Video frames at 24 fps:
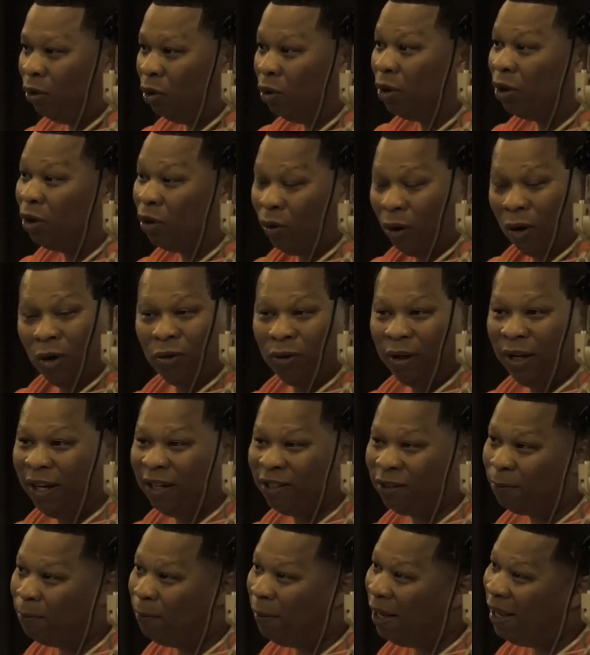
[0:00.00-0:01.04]
You're a
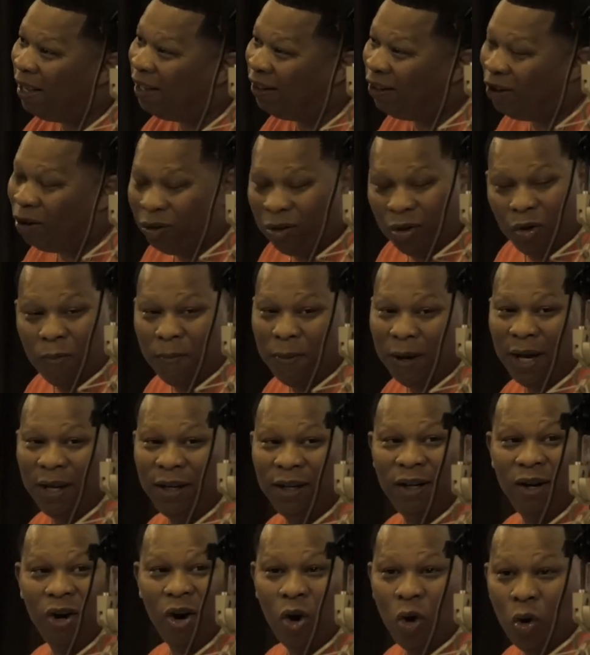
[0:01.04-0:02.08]
grown-ass man. Don't
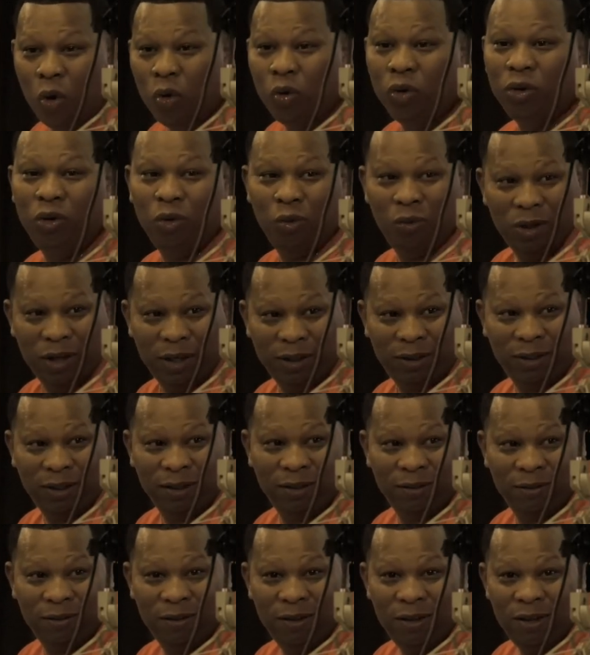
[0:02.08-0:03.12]
nobody owe you
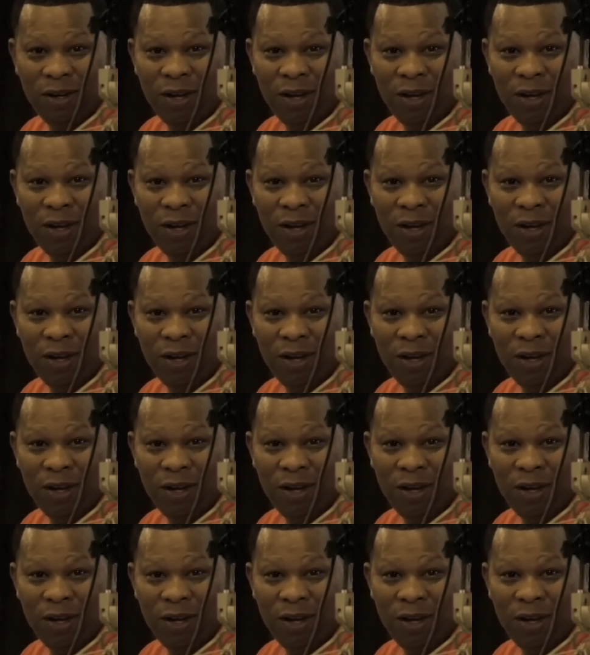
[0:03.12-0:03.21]
nothing.